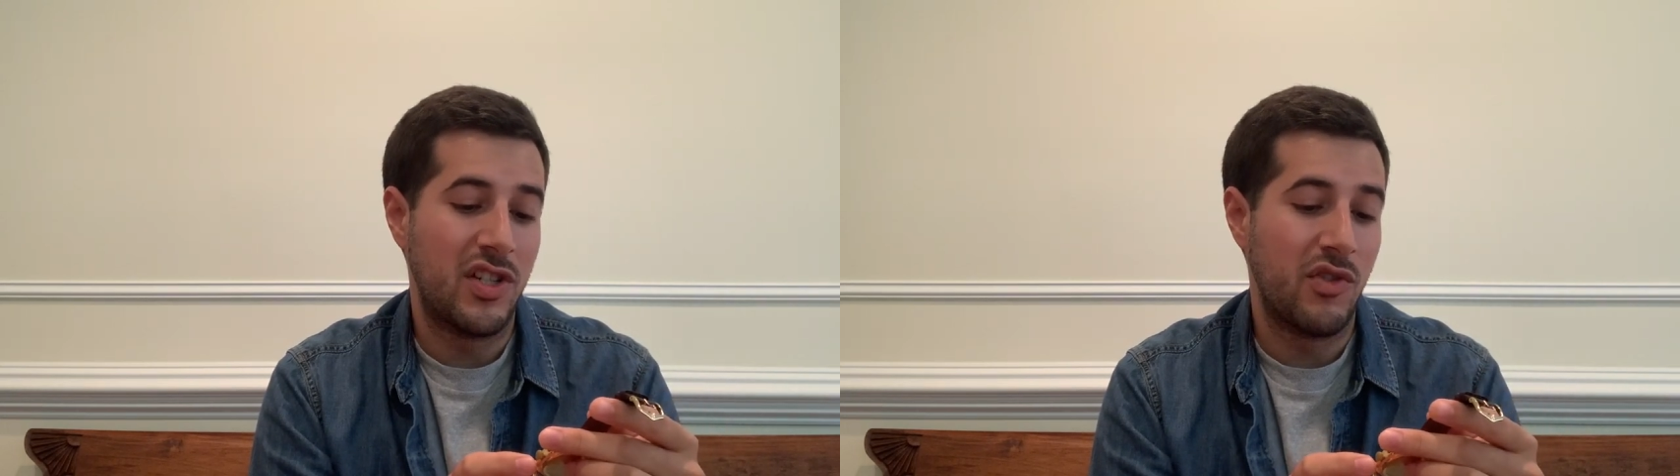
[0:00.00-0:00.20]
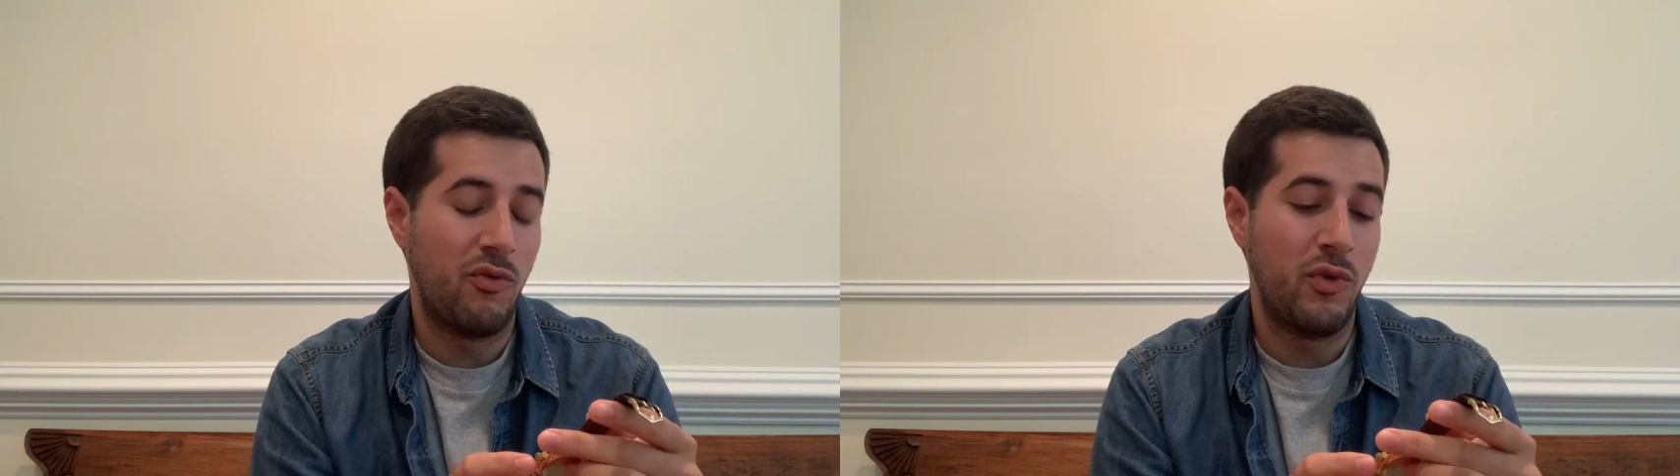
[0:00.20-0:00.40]

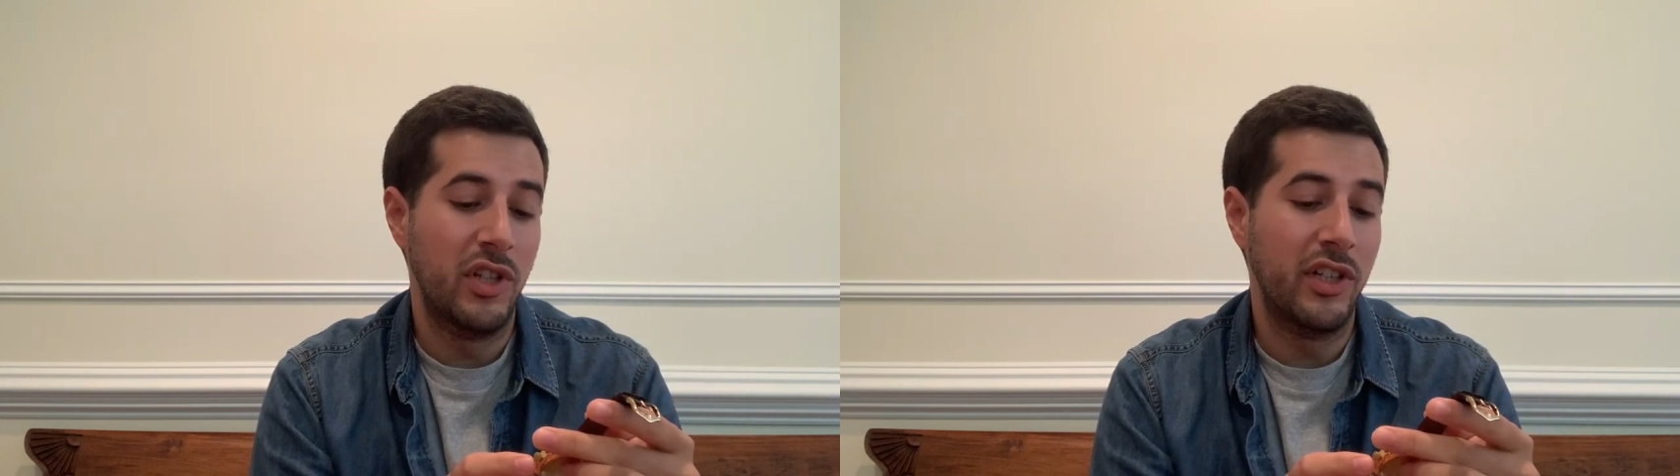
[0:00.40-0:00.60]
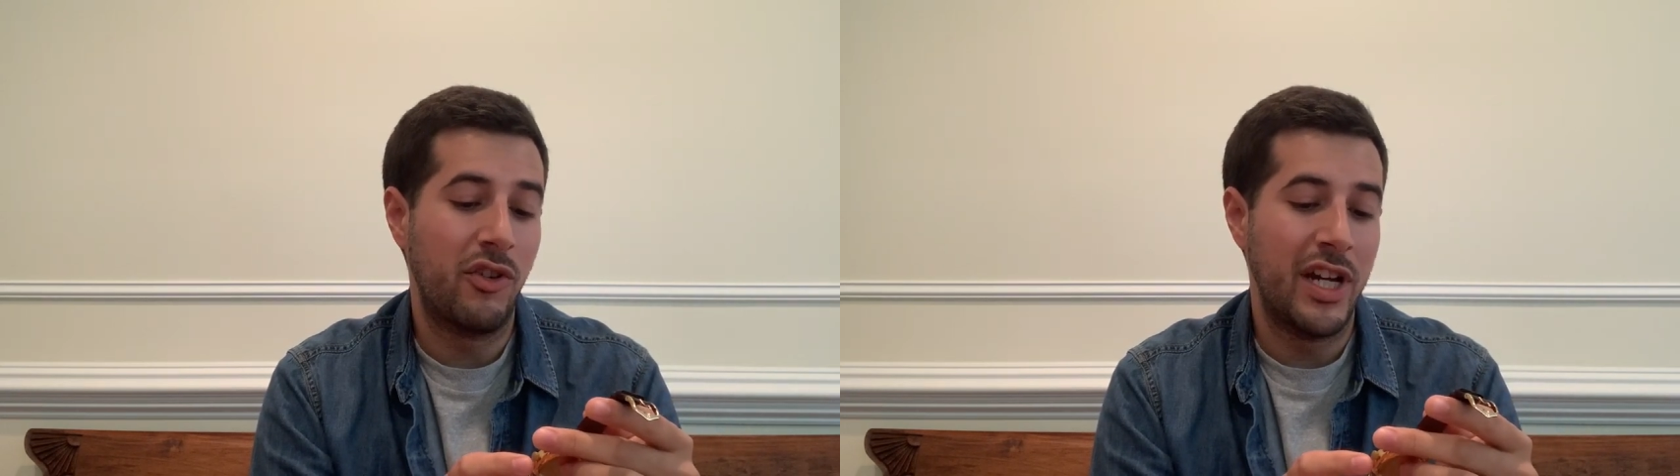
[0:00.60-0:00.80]
It's in
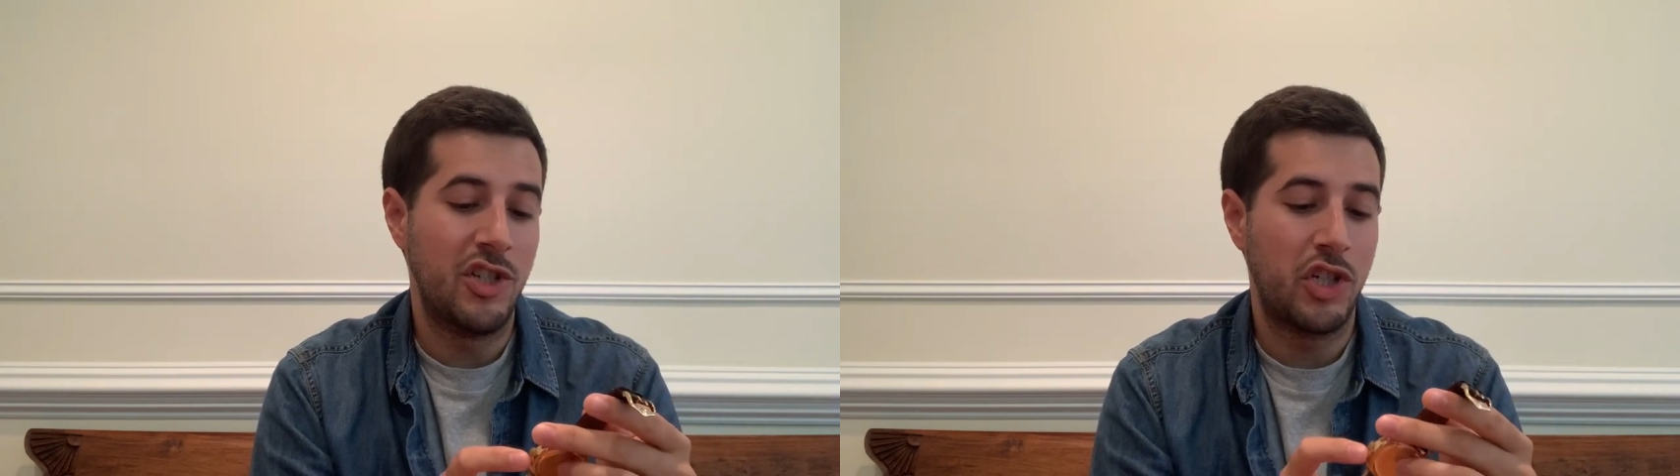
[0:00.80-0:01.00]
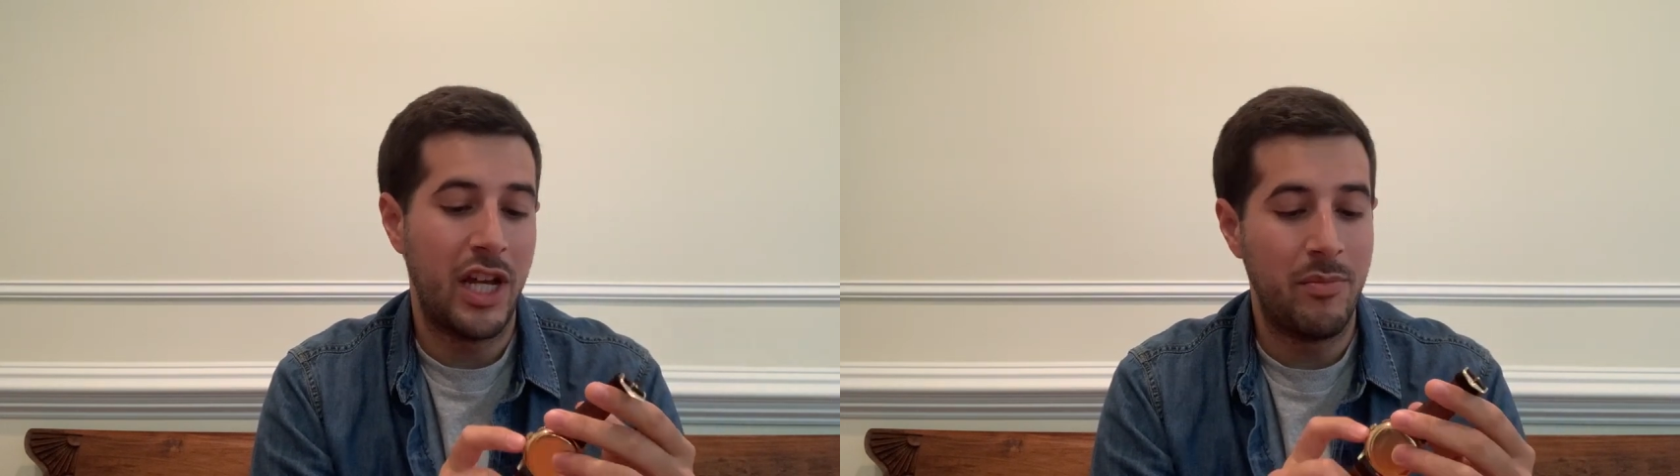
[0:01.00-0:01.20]
really great
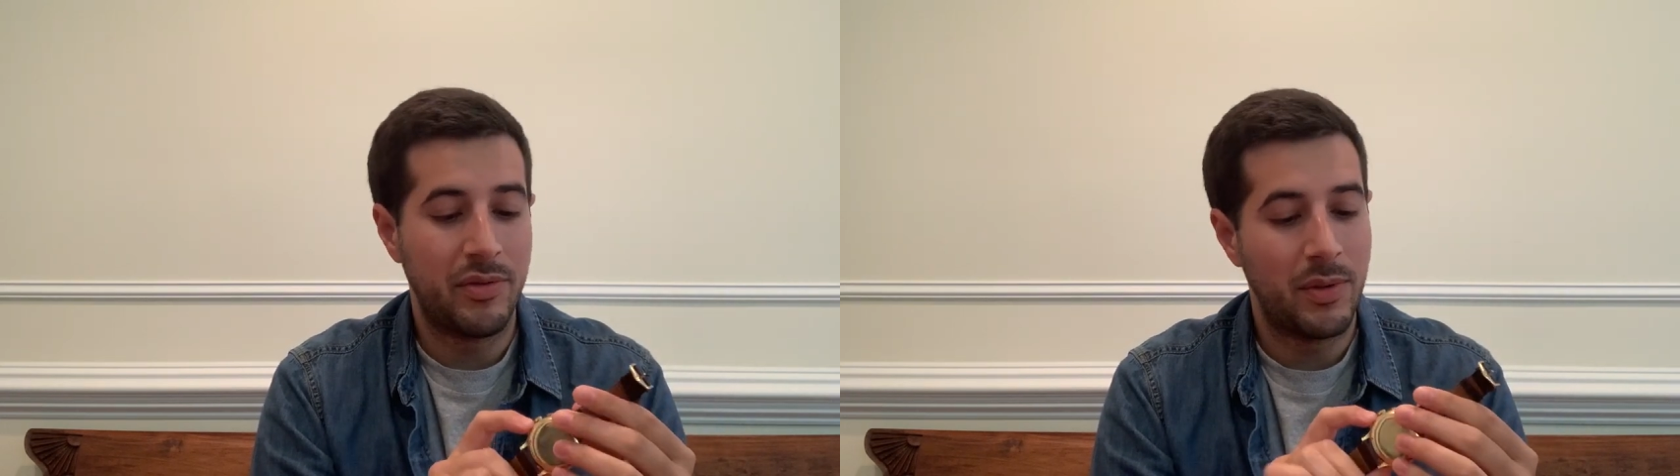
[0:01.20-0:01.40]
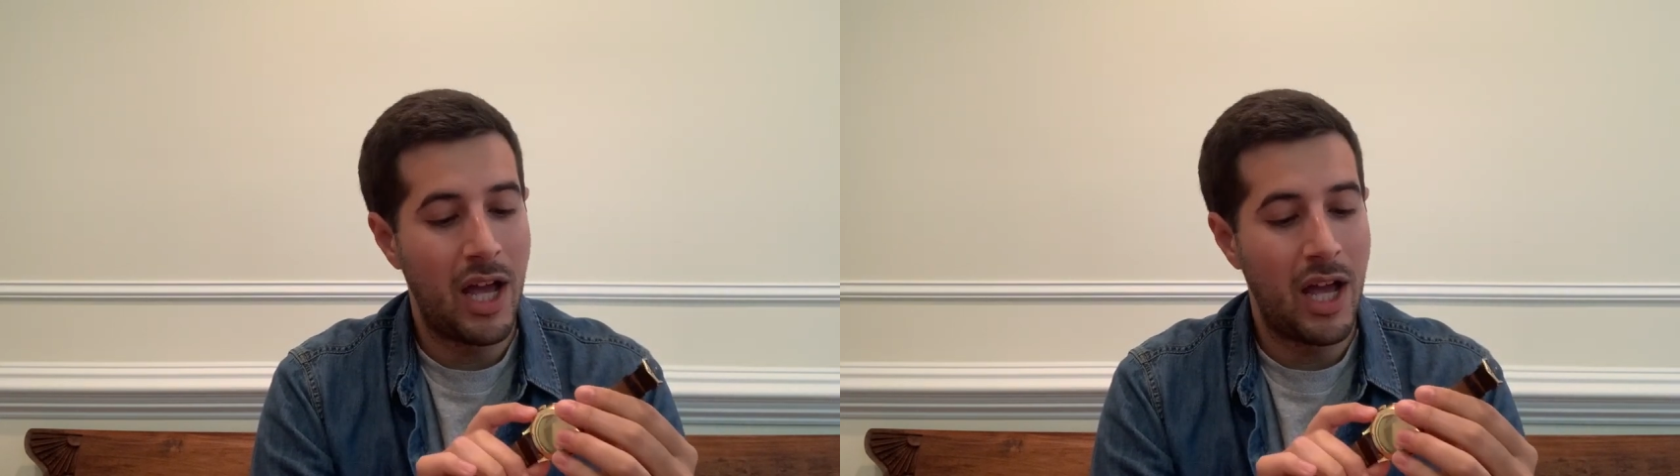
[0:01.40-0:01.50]
shape.